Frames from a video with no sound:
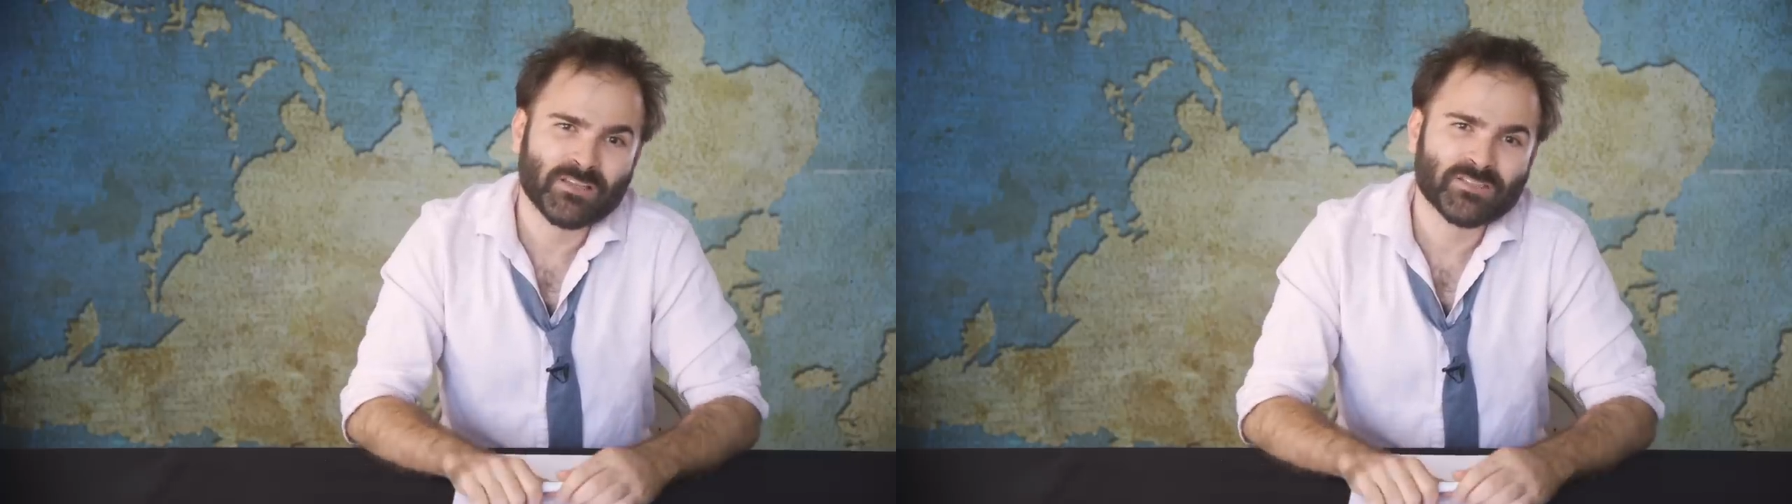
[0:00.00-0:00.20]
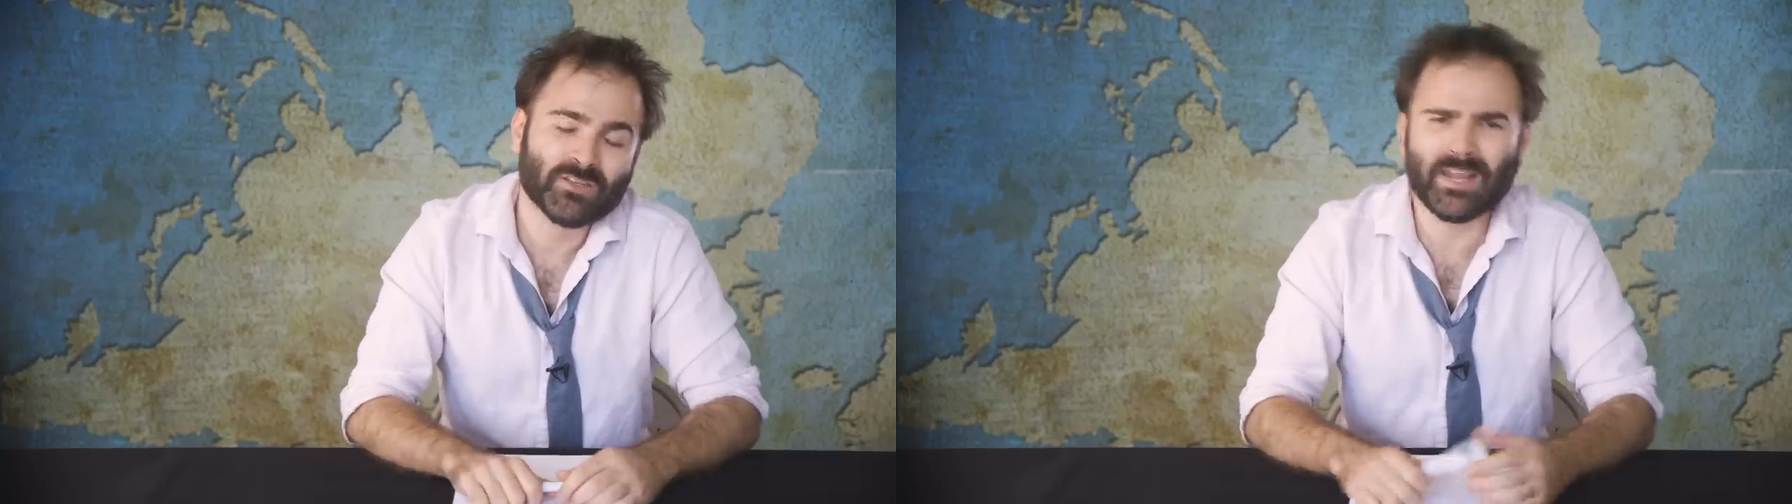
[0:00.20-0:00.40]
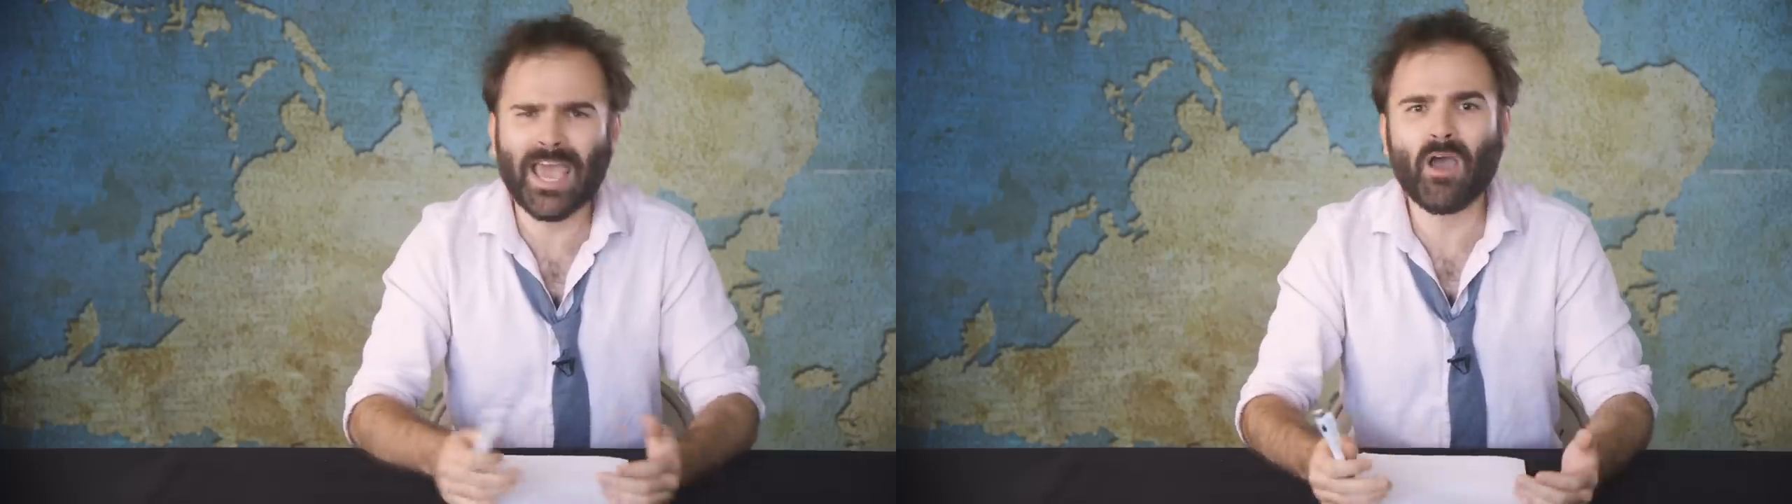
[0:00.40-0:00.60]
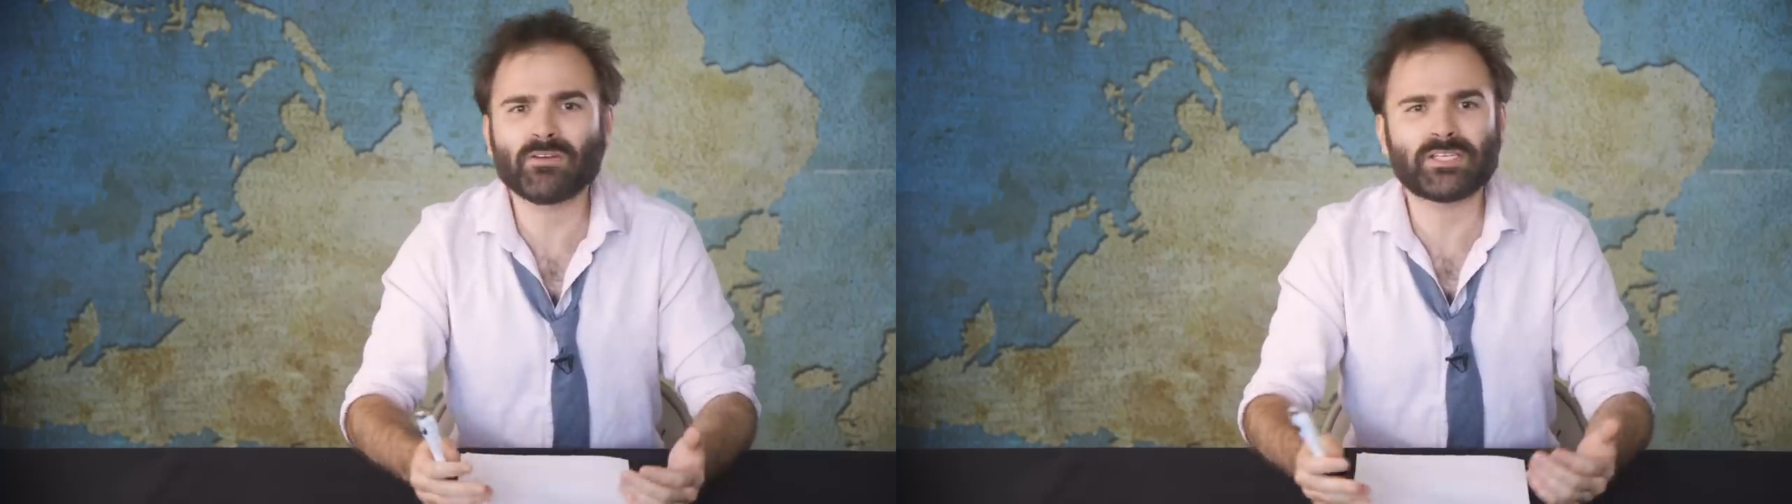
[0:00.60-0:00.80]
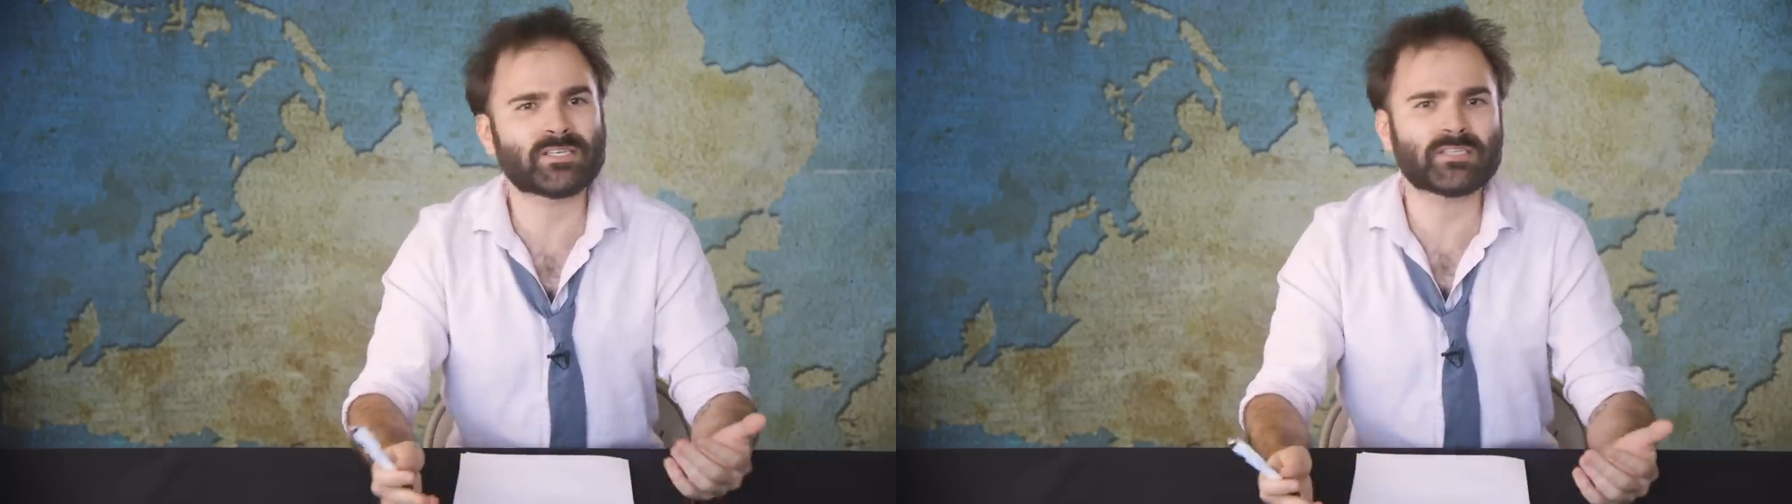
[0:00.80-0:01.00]
So now
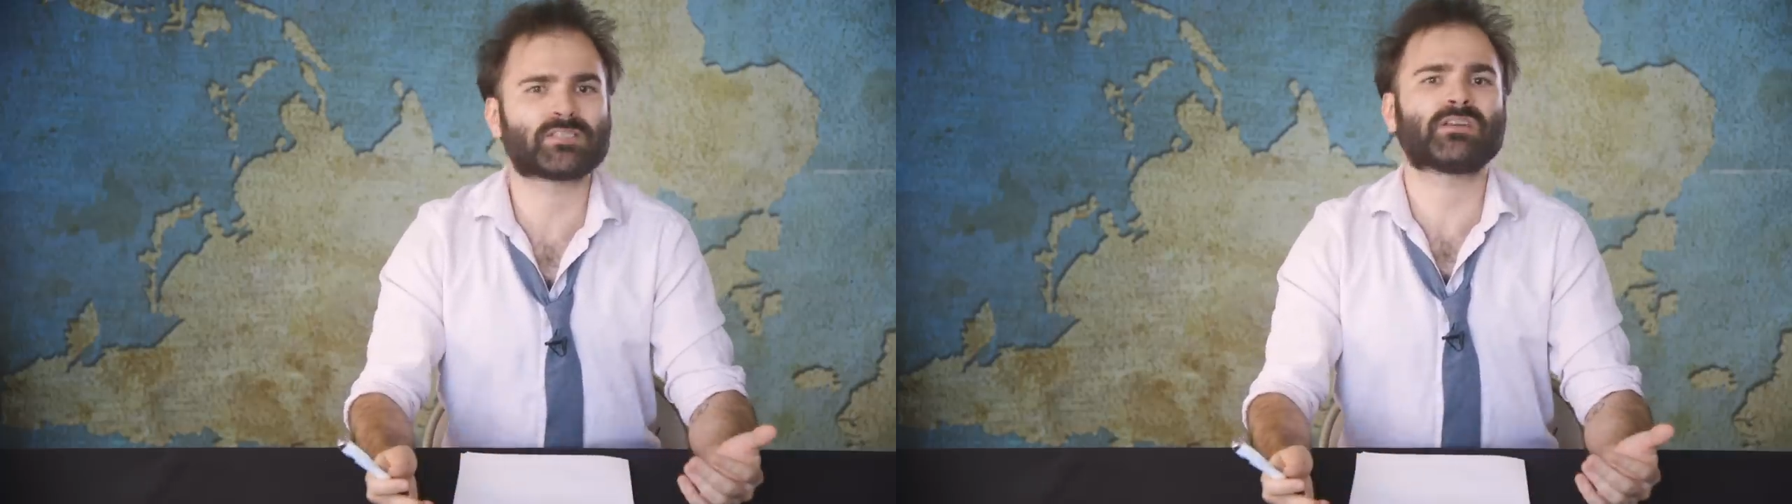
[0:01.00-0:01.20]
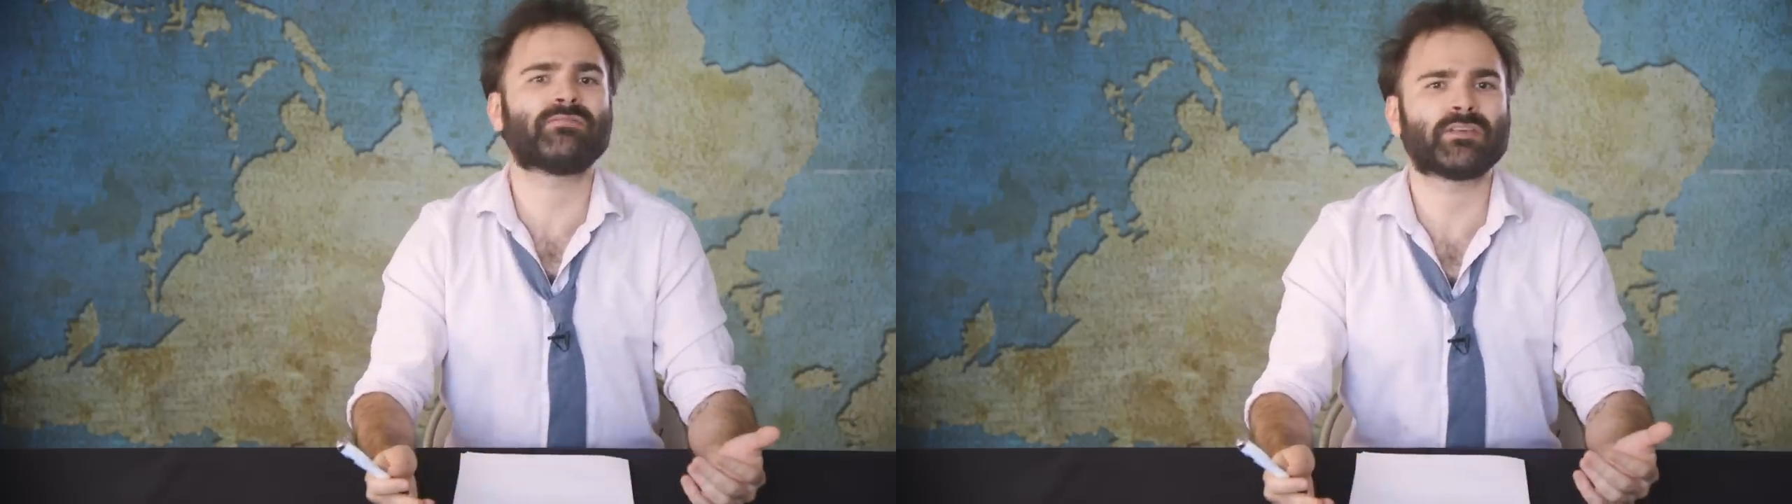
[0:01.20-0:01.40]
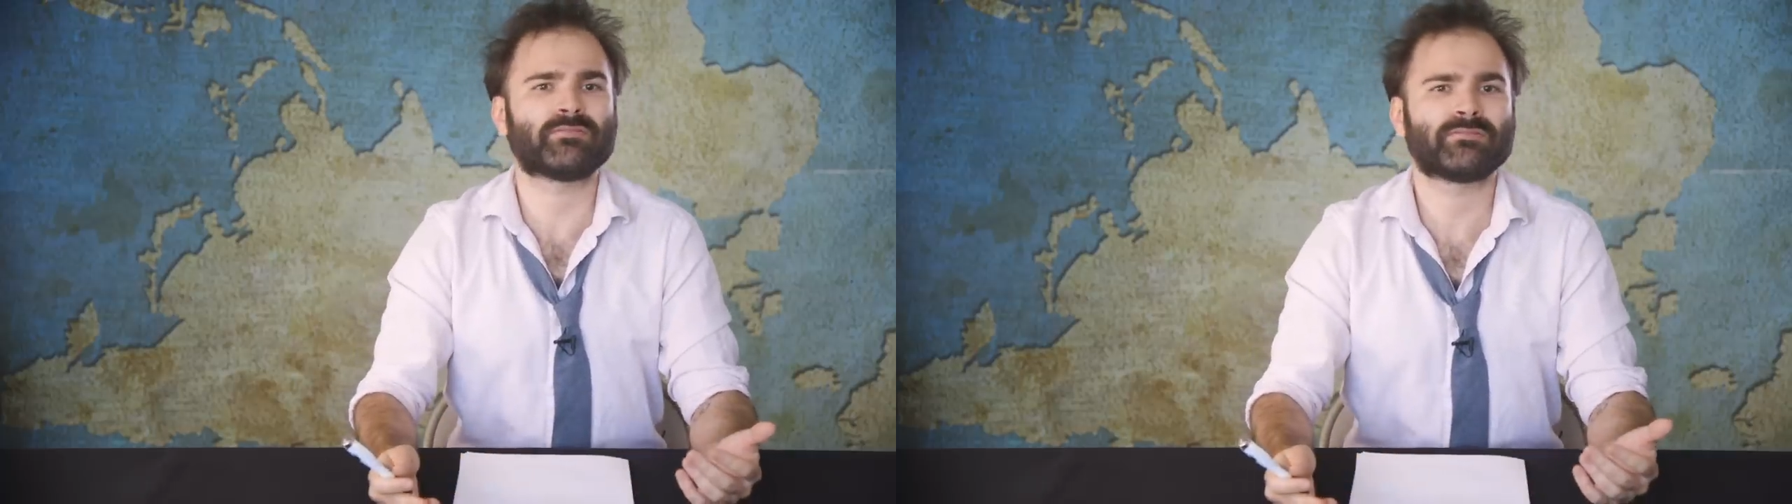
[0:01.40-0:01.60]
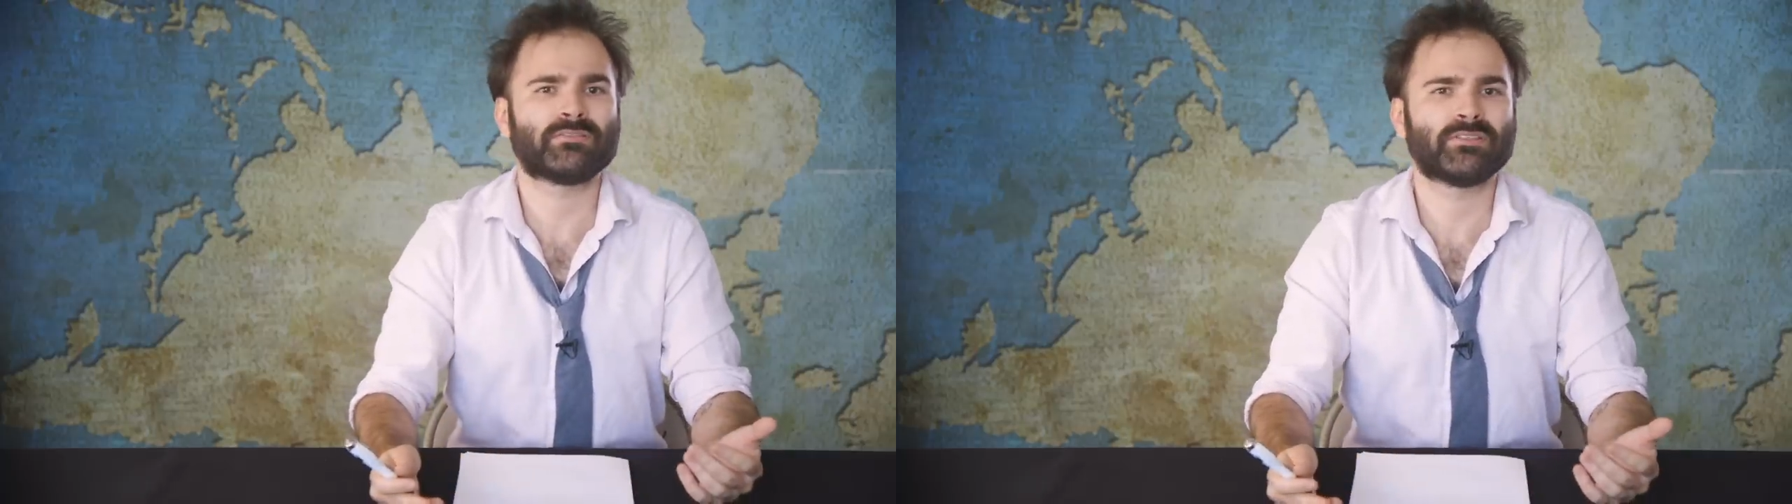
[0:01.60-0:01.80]
she's a conservative.